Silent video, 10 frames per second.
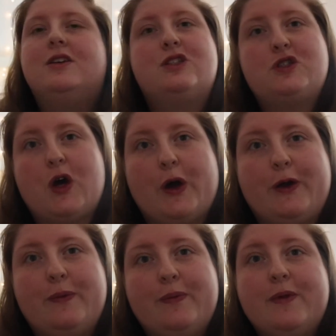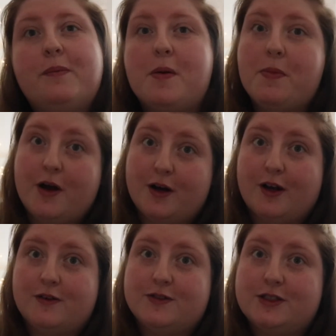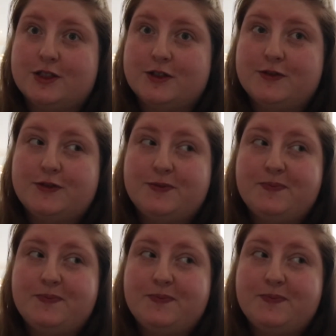So, been buying a lot of stuff.